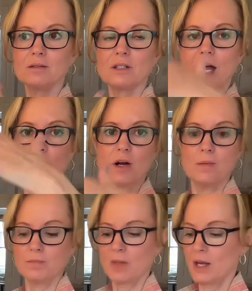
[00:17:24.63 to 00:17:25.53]
layered them.
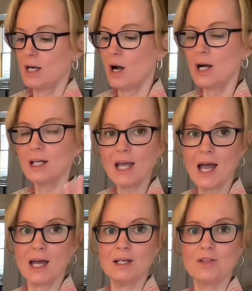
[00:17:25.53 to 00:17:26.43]
Now
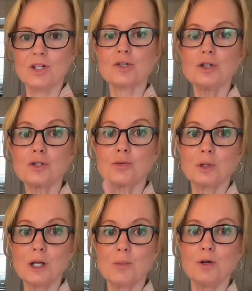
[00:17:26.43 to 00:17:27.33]
again, this looked
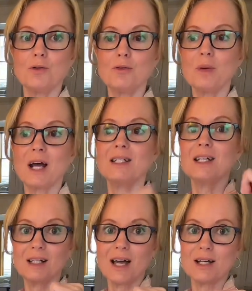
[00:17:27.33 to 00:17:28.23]
really beautiful, but I
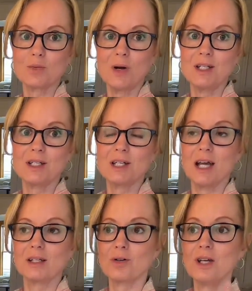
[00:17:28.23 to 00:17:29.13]
did it last
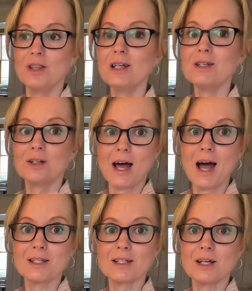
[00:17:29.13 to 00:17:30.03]
Wednesday. So can these
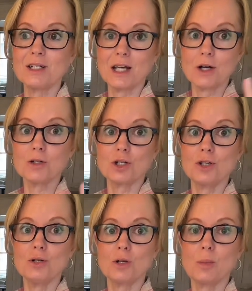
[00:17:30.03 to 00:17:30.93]
last a day or
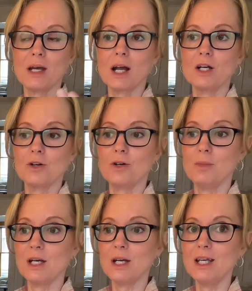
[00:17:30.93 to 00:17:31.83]
two, depending on your
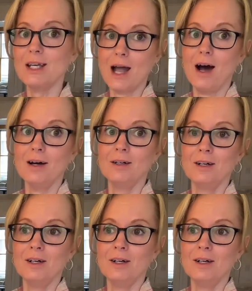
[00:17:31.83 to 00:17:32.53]
humidity? Yeah.